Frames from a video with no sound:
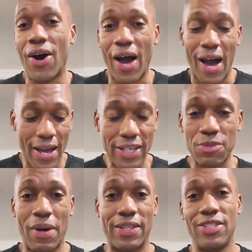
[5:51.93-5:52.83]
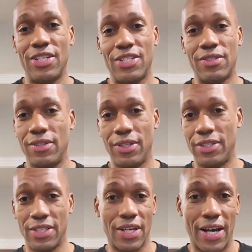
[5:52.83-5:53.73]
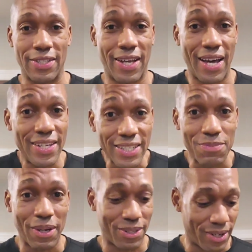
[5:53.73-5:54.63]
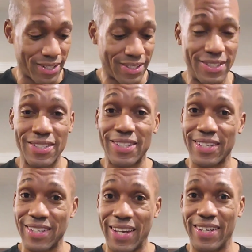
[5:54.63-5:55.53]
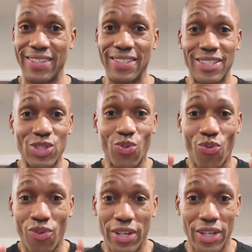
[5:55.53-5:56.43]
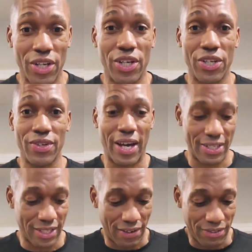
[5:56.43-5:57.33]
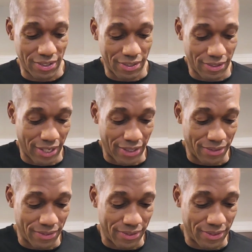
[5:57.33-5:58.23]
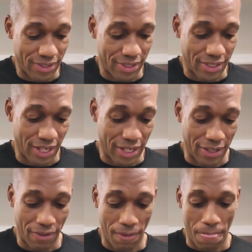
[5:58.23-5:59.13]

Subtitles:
I expected just the detox. I didn't expect all this. This is exciting. This is really, you guys have to, like, this is exciting.